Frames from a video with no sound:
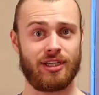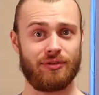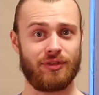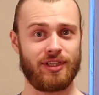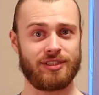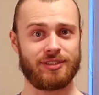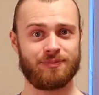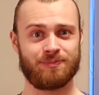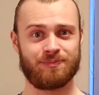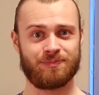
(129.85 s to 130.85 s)
of things.
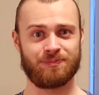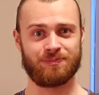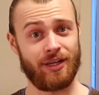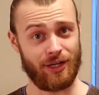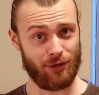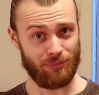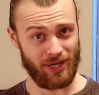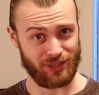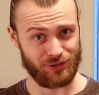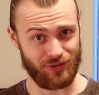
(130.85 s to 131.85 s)
Now
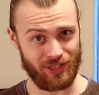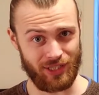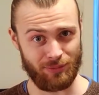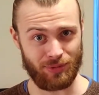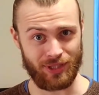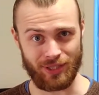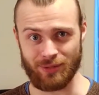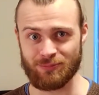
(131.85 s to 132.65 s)
back to the EP.